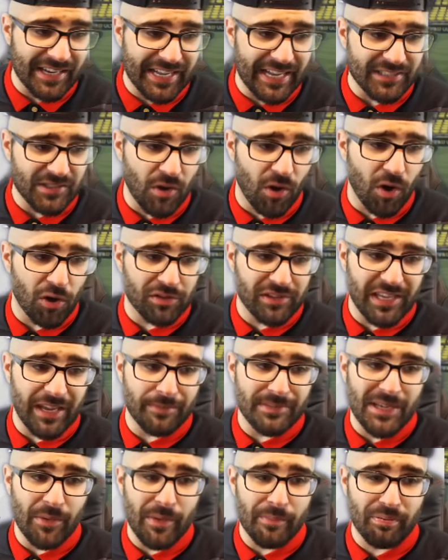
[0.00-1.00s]
against all
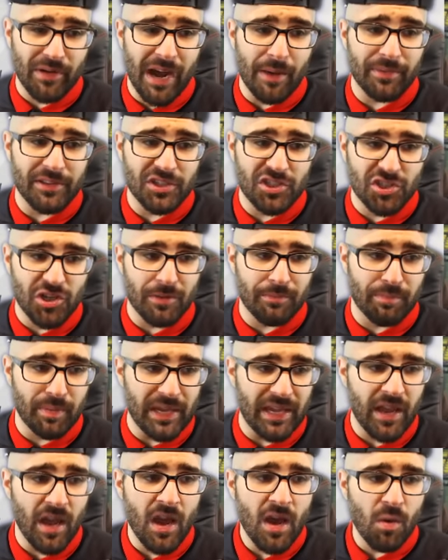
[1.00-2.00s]
teams that we probably should
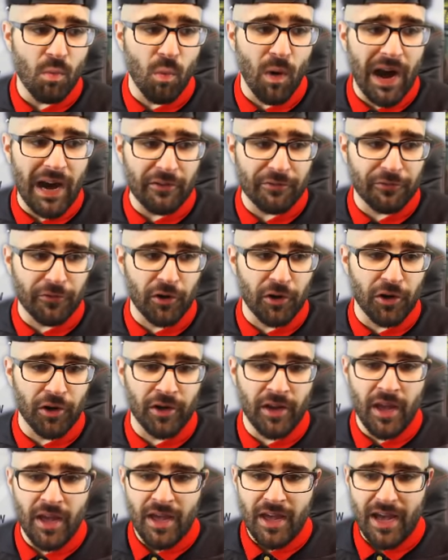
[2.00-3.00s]
beat,
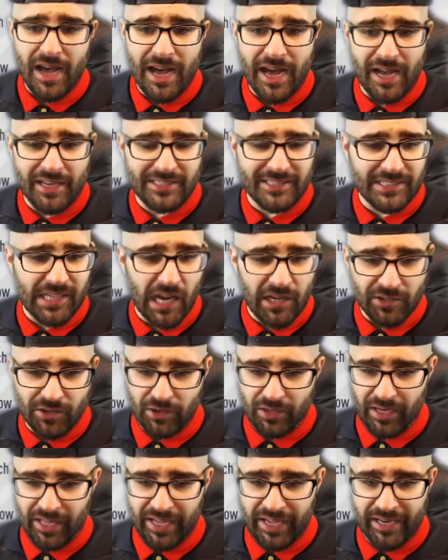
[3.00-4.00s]
Watford, Uh,
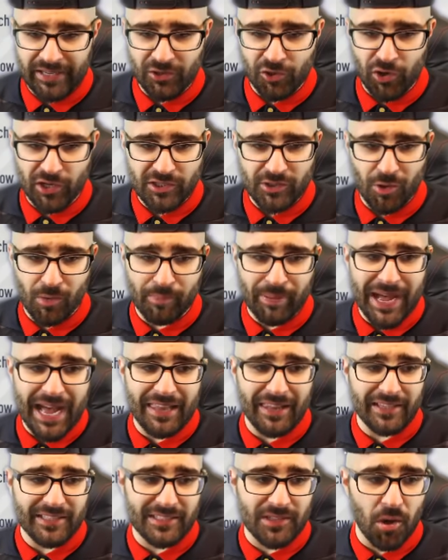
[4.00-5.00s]
Sunderland, Crystal
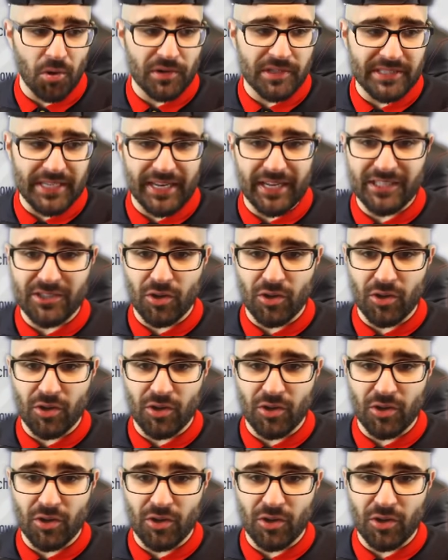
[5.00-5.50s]
Palace, Stoke City.